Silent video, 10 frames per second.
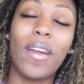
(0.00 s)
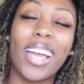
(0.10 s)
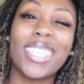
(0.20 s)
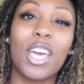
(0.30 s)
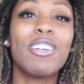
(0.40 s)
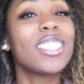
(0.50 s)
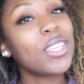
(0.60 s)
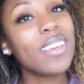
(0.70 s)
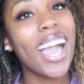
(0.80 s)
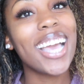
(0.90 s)
All right, guys. I will
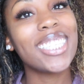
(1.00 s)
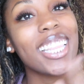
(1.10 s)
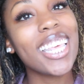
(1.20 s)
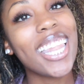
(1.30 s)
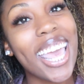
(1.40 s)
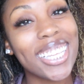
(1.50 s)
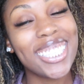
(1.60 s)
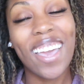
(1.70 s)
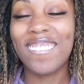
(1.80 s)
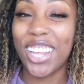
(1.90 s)
see you guys in the
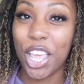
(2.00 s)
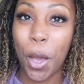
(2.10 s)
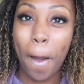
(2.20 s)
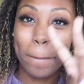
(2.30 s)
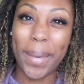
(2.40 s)
next video.